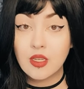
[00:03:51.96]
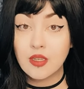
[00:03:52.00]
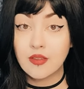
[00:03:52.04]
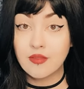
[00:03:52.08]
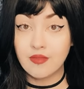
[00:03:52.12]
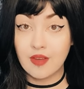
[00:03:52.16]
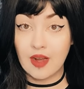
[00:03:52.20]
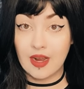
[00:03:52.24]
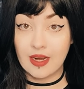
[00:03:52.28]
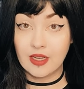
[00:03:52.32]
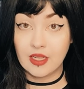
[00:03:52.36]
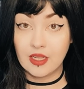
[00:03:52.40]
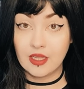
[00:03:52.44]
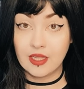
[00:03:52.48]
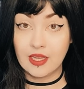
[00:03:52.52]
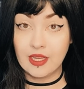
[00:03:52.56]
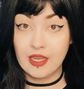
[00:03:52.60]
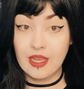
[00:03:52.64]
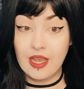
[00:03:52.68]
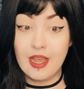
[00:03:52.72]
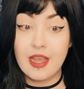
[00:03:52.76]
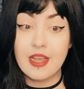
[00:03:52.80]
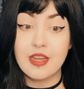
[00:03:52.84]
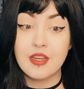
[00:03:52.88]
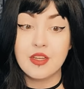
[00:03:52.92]

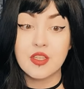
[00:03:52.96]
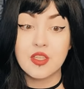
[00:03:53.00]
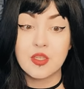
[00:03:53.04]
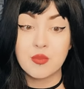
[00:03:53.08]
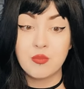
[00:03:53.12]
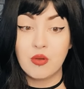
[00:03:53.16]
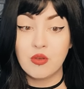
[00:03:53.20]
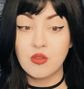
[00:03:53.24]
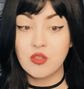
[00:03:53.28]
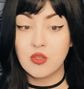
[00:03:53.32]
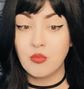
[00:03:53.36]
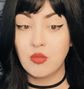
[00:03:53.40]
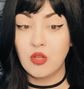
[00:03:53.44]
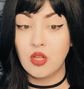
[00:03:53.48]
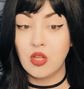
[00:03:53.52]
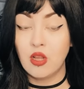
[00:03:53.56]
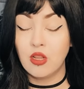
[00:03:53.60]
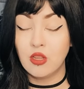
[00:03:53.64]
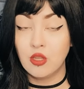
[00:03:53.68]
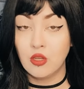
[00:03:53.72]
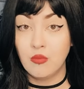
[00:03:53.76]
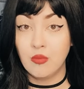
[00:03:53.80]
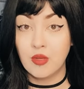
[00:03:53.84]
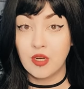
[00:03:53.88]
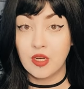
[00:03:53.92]
Finally, a disposable
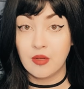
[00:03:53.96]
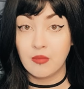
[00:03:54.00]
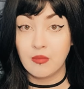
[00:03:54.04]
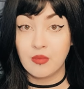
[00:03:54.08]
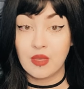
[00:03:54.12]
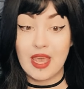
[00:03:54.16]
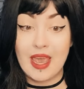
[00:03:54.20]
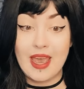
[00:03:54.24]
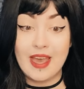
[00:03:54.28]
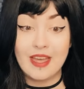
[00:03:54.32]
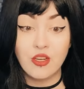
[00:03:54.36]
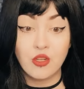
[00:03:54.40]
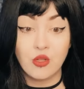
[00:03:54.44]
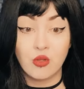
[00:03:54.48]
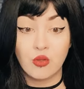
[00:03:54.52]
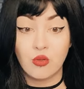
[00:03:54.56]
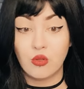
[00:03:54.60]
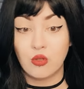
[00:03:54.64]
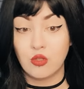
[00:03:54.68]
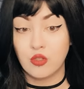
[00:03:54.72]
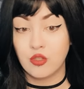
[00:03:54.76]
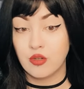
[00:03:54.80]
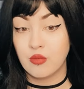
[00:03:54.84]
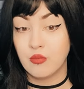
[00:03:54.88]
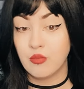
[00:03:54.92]
aluminum candle
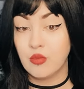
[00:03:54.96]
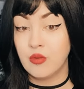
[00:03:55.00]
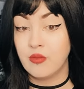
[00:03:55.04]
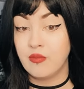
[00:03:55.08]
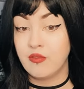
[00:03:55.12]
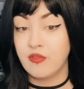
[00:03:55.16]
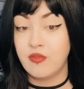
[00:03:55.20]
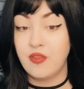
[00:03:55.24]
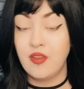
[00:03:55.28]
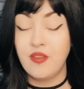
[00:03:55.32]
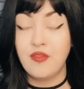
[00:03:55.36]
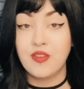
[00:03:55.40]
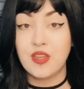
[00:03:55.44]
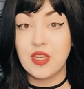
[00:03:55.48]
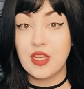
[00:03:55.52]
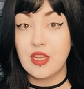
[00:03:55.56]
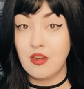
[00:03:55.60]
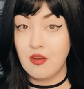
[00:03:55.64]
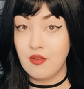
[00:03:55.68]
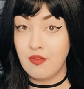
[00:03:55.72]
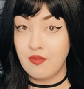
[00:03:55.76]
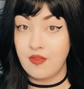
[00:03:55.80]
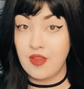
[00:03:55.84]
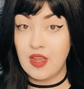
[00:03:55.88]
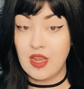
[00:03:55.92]
holder moved
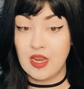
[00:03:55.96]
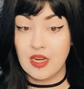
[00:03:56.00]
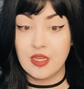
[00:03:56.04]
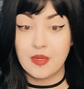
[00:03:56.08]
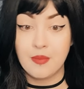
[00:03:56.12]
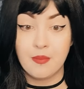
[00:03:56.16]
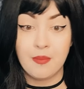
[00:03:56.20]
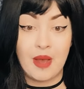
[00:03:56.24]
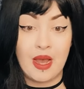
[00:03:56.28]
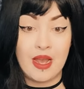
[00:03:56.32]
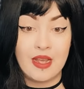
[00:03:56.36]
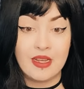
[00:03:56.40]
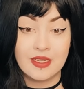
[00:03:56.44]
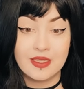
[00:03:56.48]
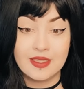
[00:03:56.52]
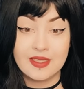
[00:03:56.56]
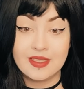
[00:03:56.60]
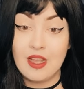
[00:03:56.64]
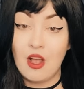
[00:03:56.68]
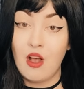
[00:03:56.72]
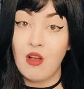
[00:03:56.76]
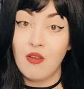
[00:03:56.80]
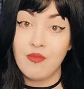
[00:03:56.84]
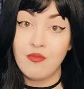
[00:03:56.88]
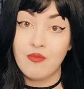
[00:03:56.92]
15 feet by
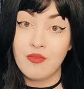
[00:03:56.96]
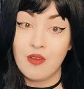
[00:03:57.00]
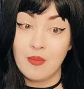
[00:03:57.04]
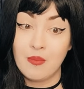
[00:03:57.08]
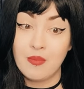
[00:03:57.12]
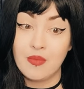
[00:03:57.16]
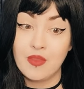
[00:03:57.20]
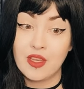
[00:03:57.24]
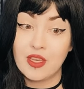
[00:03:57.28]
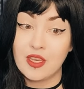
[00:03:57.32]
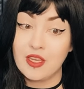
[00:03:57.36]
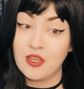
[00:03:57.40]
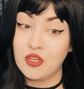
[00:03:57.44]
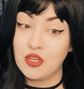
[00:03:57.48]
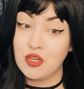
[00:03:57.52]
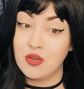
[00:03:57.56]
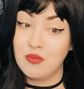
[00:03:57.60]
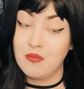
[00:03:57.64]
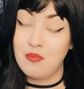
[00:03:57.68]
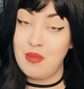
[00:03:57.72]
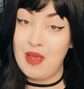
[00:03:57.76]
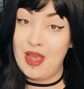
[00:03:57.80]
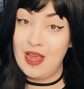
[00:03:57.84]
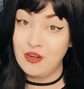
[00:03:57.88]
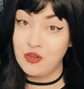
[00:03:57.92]
itself from the
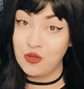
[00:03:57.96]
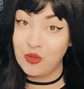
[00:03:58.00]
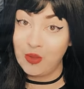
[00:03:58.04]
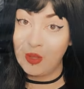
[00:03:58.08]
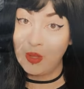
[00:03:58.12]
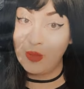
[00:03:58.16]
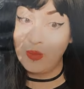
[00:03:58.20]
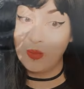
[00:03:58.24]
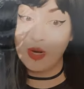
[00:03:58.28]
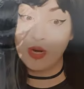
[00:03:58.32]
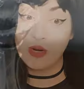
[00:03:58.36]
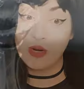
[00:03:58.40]
kitchen pantry where